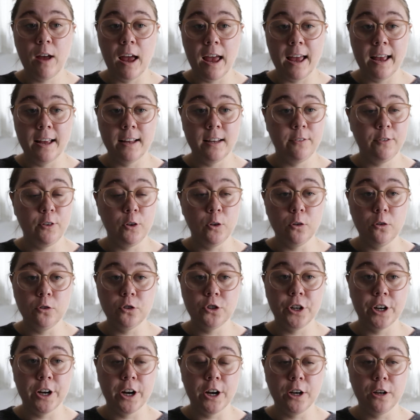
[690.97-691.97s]
and if you lose
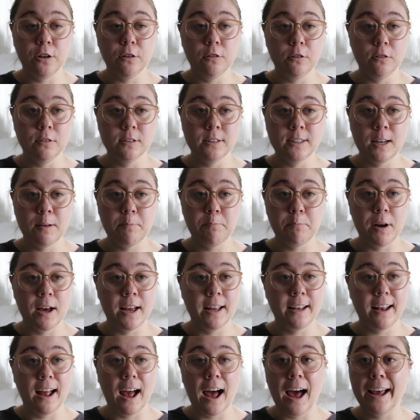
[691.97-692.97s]
your hair, you lose it,
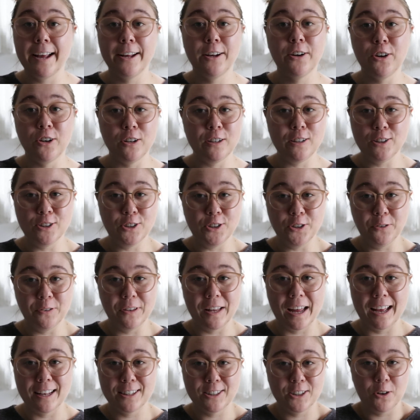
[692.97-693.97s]
but I couldn't do
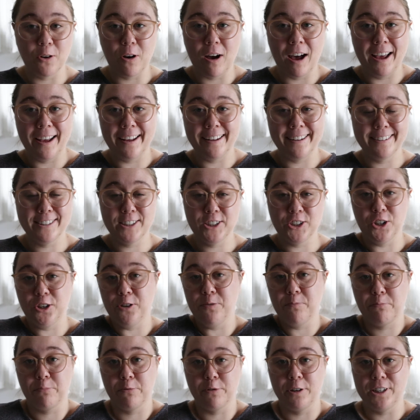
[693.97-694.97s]
that, so I
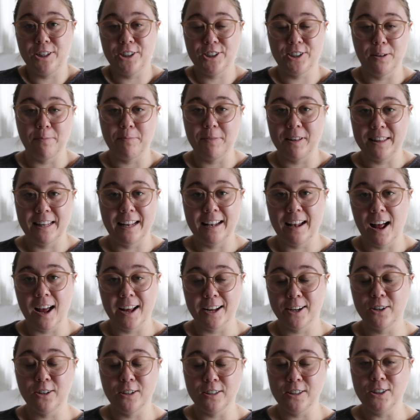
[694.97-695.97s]
shouldn't preach something that I
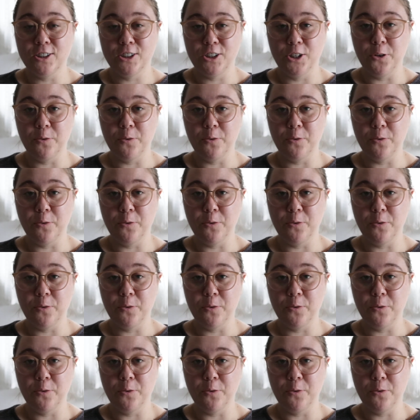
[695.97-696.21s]
couldn't do.